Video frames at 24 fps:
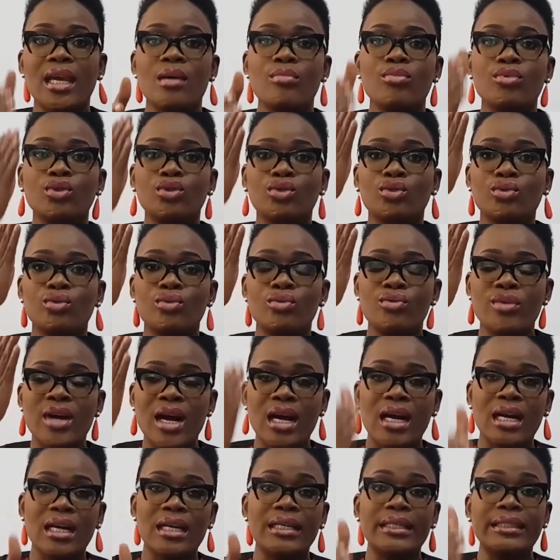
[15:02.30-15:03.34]
able to
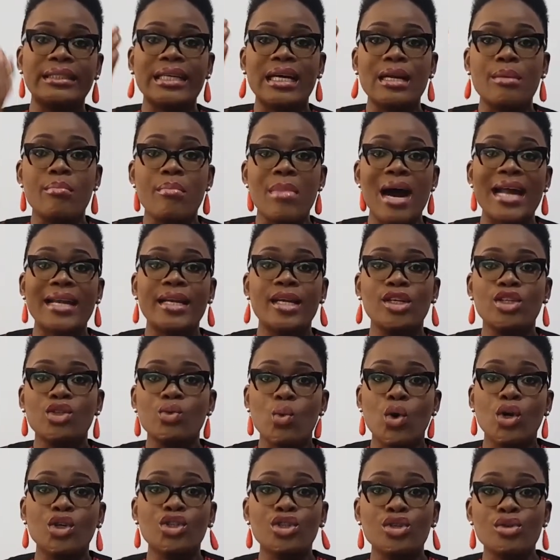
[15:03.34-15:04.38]
regulate and manage
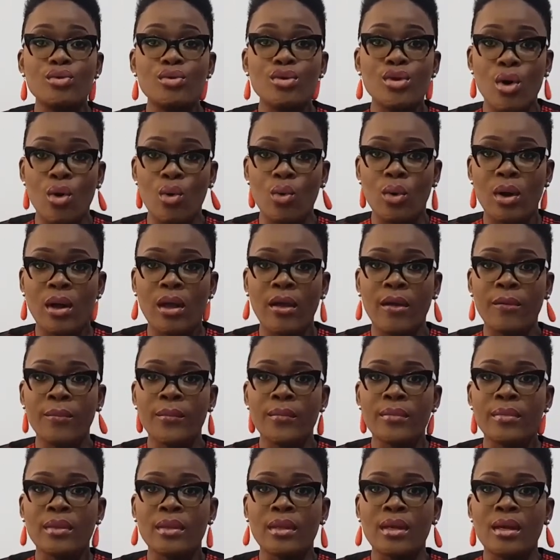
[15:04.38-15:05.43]
what you know.
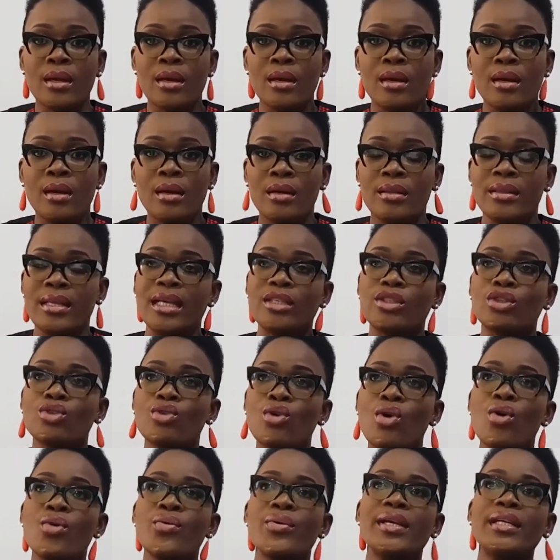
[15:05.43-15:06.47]
There's
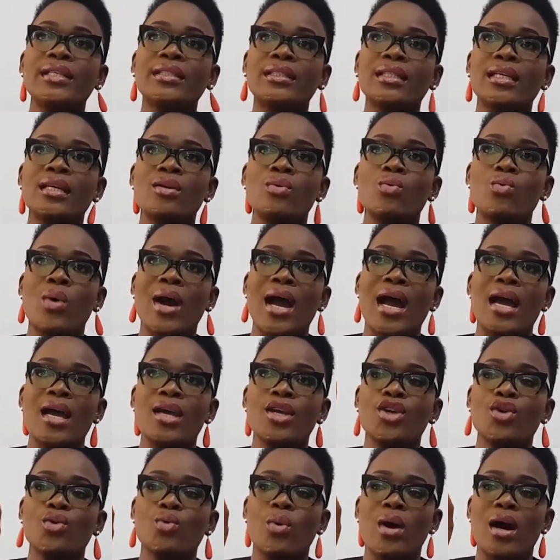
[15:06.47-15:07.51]
no reason why
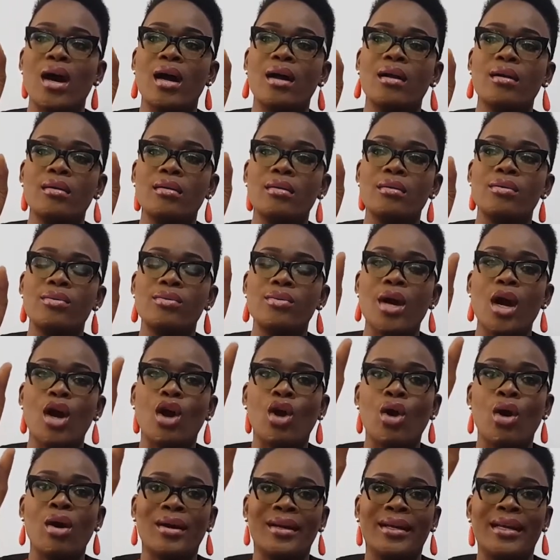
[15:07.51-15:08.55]
you are
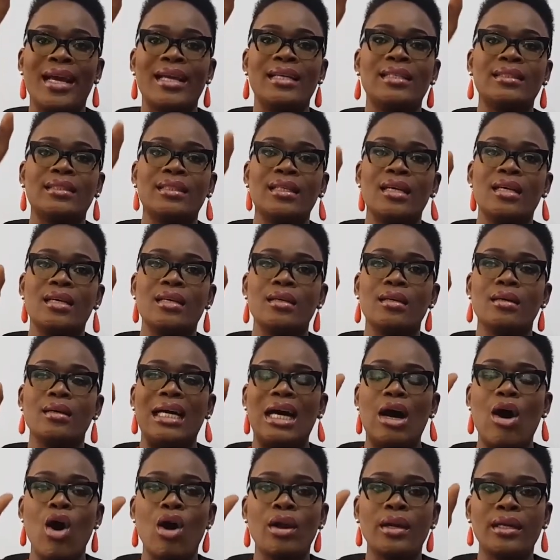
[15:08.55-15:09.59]
recognizing,
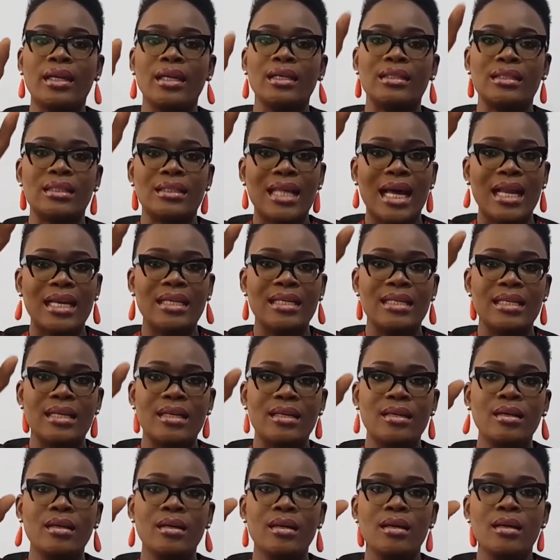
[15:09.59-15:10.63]

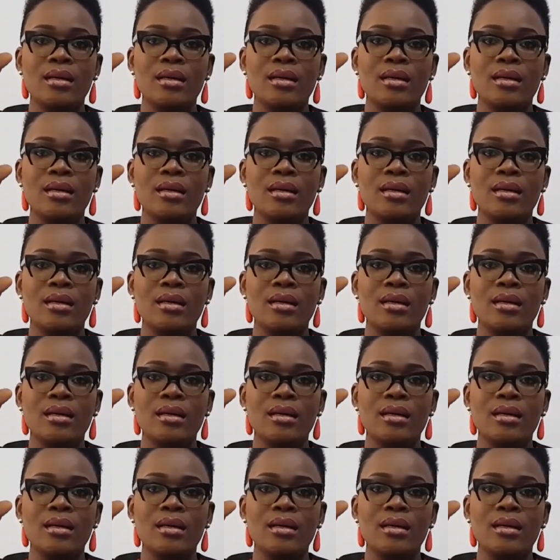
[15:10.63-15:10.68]
understanding,